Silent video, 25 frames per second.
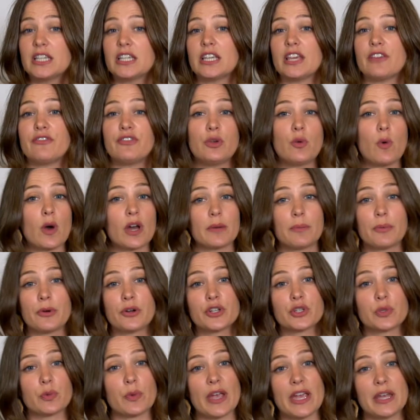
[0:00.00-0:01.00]
if you want to
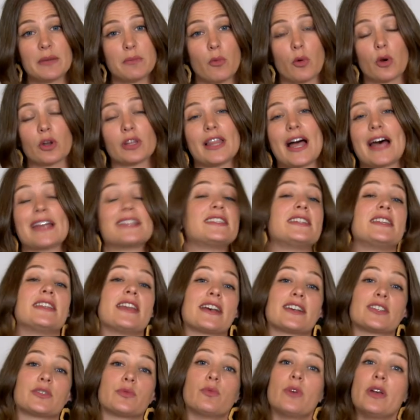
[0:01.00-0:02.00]
persuade more
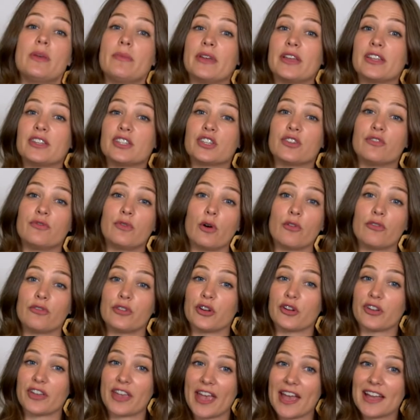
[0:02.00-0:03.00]
Latinx women to vote
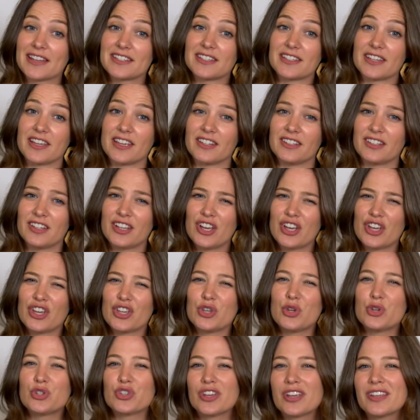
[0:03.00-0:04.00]
for your candidate,
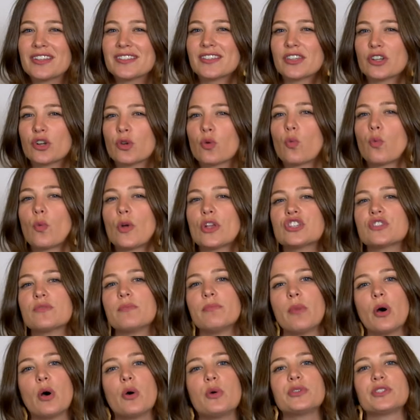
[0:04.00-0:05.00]
you should consider which
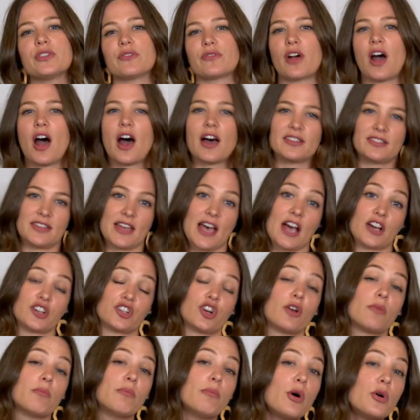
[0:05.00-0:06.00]
modes of contact
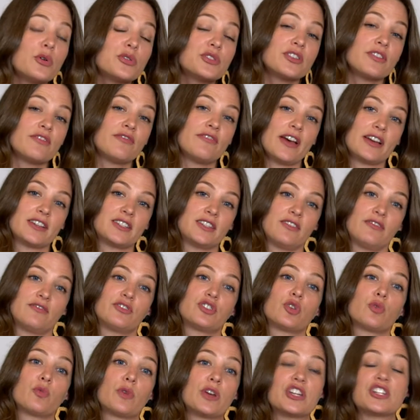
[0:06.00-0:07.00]
are most effective
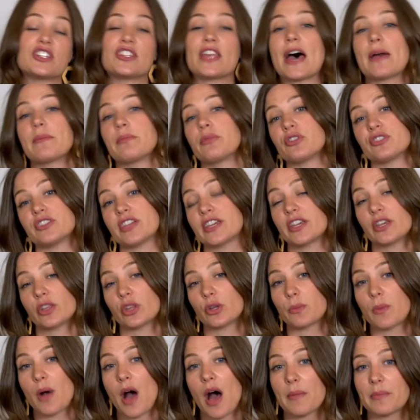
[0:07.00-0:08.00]
to reach that
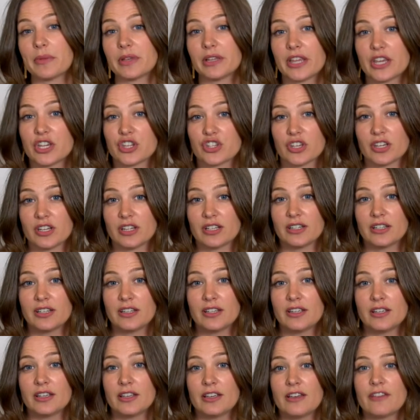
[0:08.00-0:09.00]
particular population.
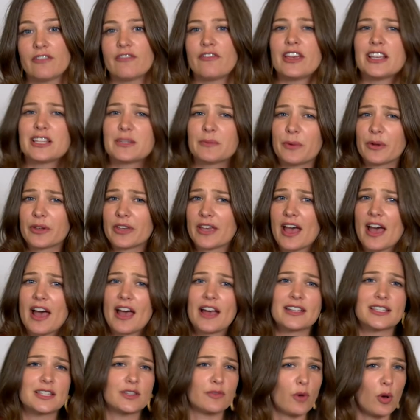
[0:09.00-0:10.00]
Facebook
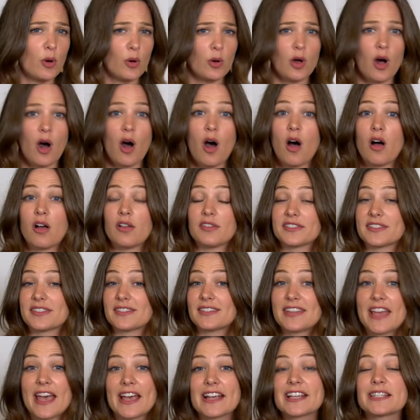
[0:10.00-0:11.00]
ads, phone
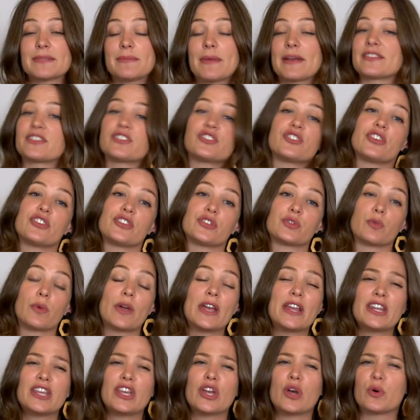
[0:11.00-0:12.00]
calls, text messages,
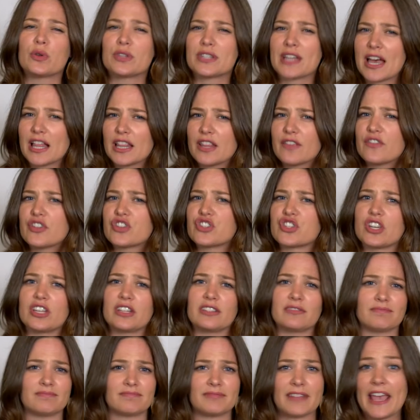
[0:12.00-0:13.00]
radio,
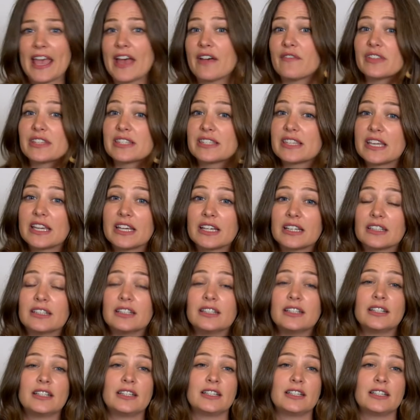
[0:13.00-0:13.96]
television, canvassing.